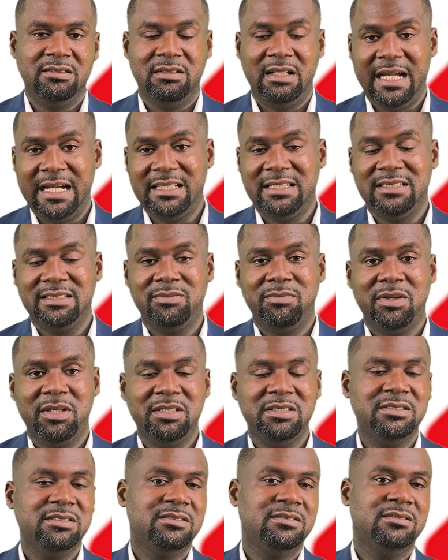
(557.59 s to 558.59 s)
like this
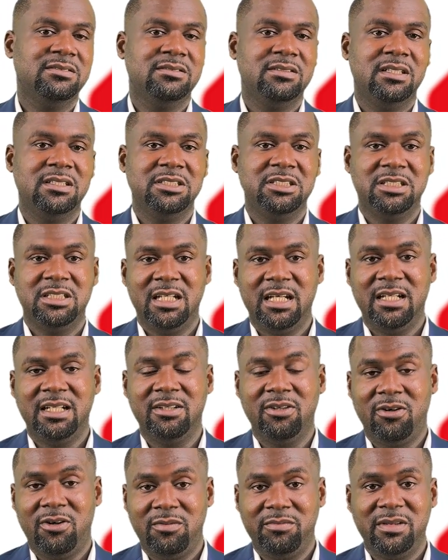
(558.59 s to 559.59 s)
page, share
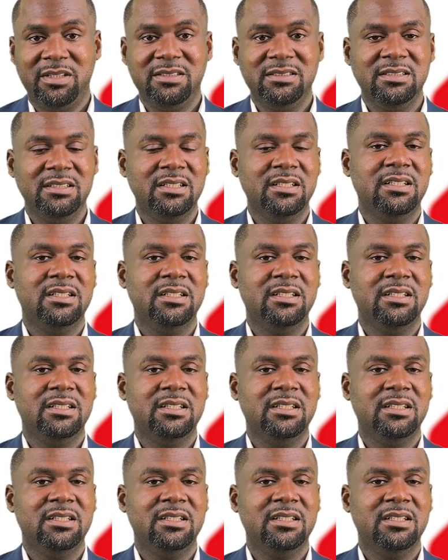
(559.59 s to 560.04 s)
and comment,